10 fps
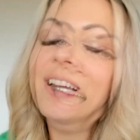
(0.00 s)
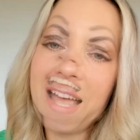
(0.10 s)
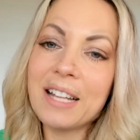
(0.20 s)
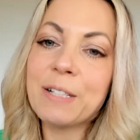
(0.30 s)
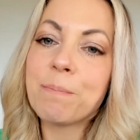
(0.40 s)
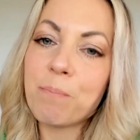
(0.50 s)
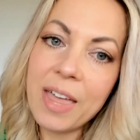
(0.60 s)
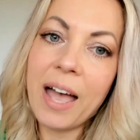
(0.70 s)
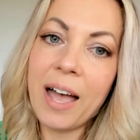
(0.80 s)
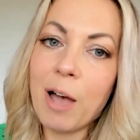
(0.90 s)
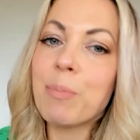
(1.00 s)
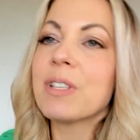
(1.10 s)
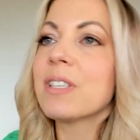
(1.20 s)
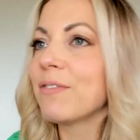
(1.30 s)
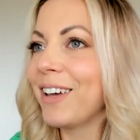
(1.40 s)
and that
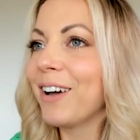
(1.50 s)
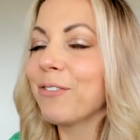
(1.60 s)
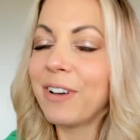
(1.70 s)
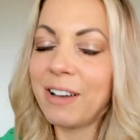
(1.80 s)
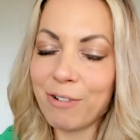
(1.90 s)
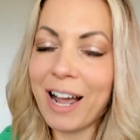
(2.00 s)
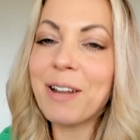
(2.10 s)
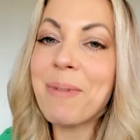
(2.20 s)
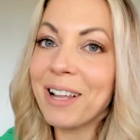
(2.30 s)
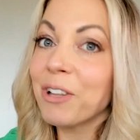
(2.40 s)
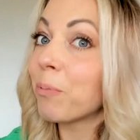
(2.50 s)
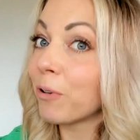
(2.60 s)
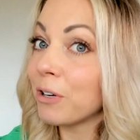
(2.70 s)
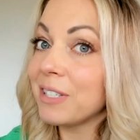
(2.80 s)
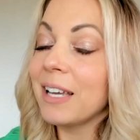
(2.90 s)
happens with right amount of
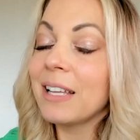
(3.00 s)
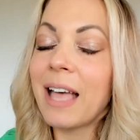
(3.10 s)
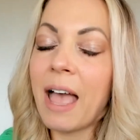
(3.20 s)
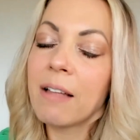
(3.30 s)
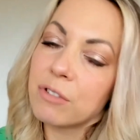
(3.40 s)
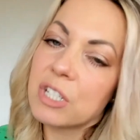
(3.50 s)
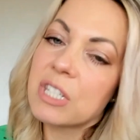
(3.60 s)
protein and